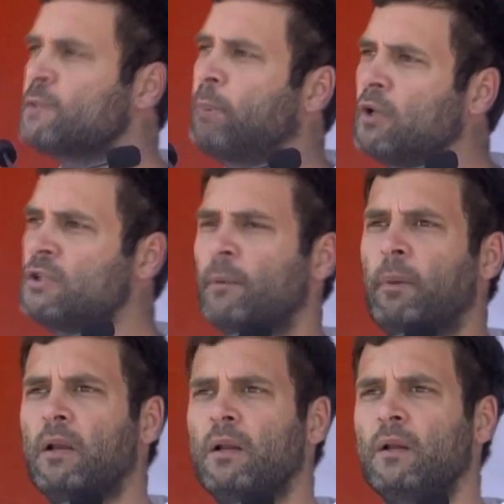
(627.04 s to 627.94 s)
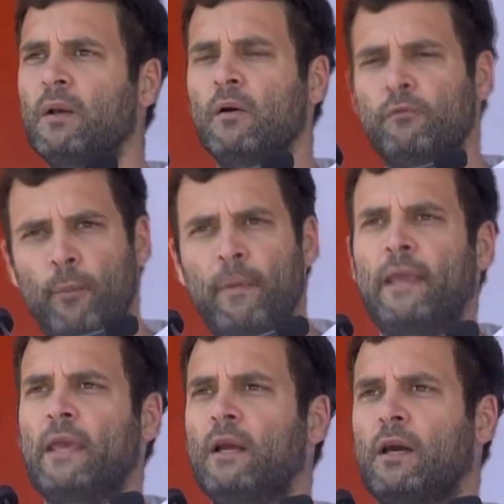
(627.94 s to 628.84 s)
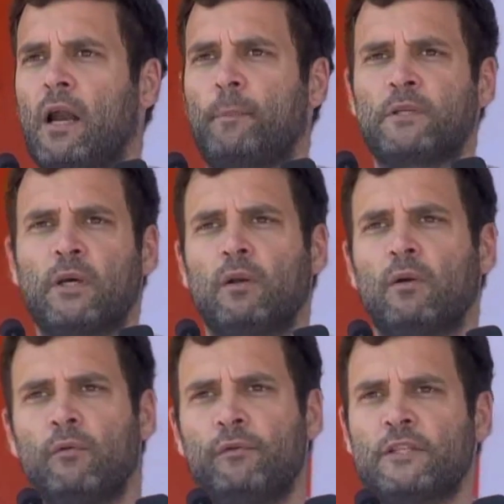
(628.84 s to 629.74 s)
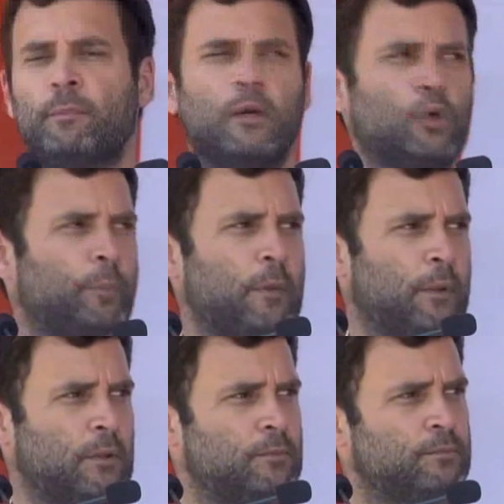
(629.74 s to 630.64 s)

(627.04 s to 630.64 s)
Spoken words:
responsible for making corruption visible to people.